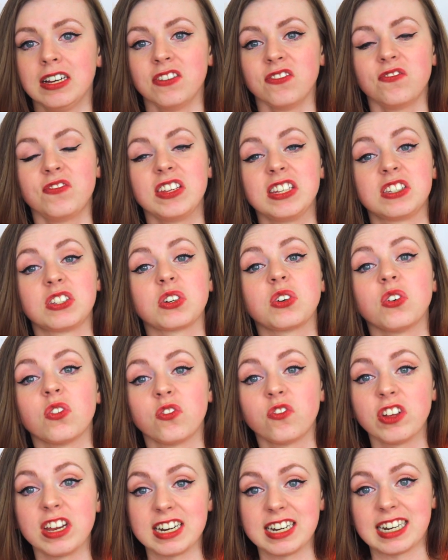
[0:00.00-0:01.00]
physical
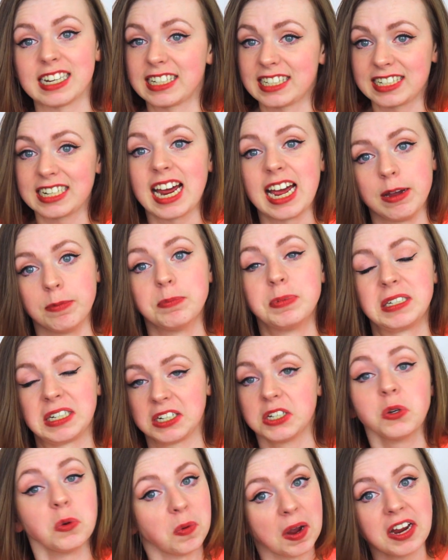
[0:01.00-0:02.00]
fitness type
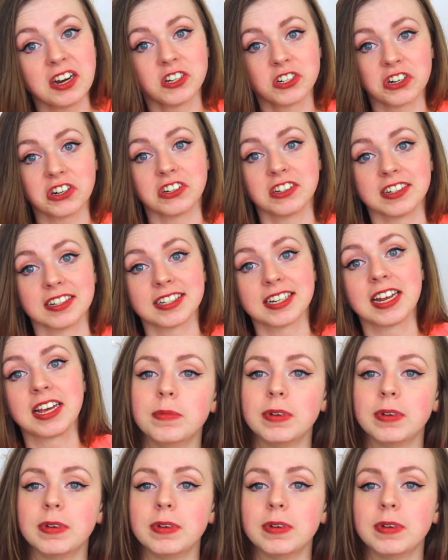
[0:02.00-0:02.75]
situations.